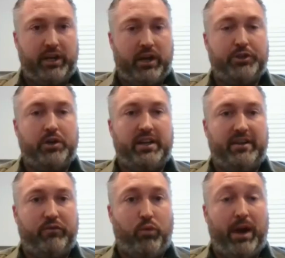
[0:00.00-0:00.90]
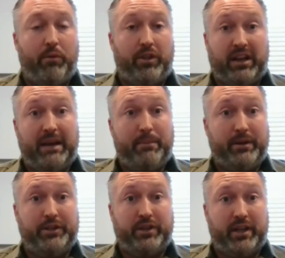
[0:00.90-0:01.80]
an alternative way where the
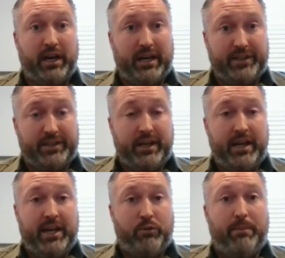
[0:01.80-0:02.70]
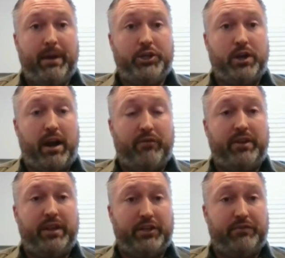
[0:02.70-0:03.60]
liability is on us, we make sure
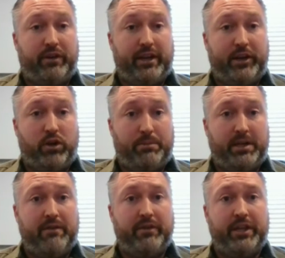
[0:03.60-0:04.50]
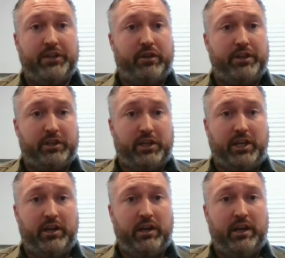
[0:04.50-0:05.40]
everything's fully encrypted, everything's fully
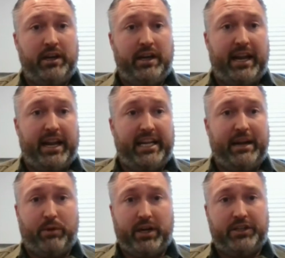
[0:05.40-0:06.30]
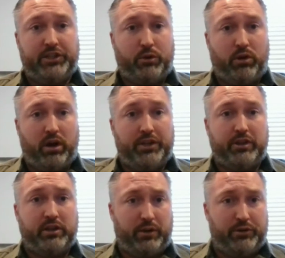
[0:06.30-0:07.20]
secure, and any network it's stored on is
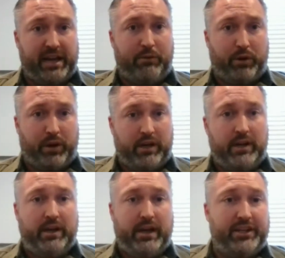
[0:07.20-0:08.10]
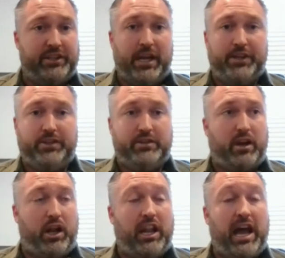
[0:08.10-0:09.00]
a closed network. It's
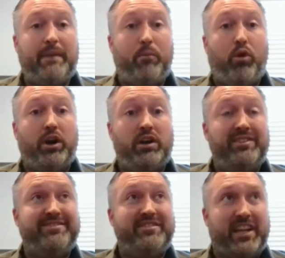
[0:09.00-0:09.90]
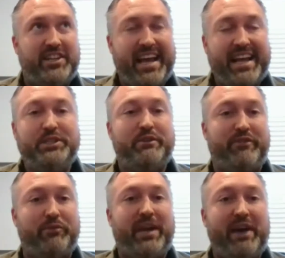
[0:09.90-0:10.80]
a lot more
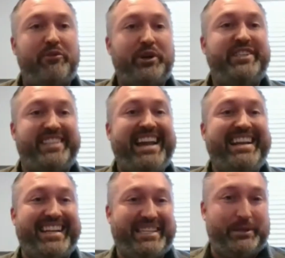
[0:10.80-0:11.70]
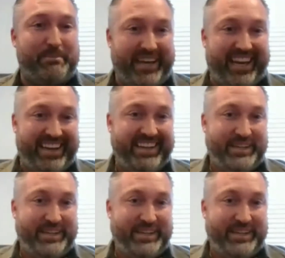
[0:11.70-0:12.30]
intensive than we ever intended it to be.